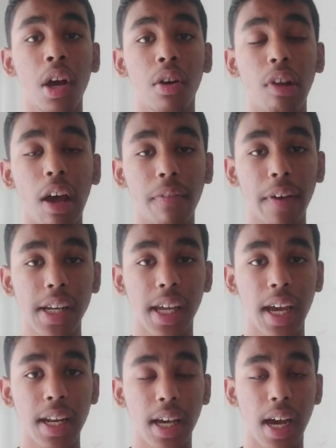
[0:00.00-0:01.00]
graphite
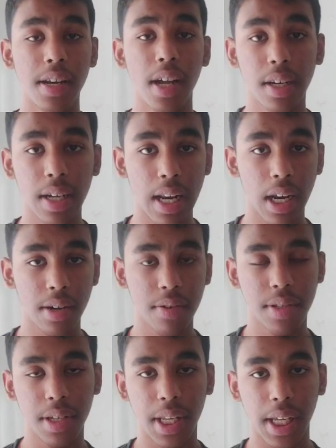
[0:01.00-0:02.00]
can conduct
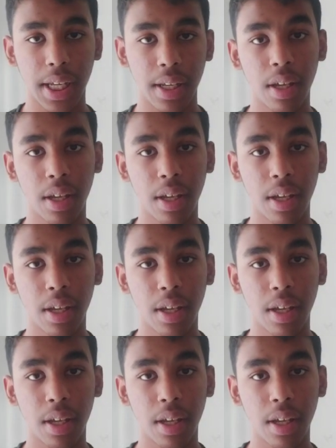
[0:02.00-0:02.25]
electricity.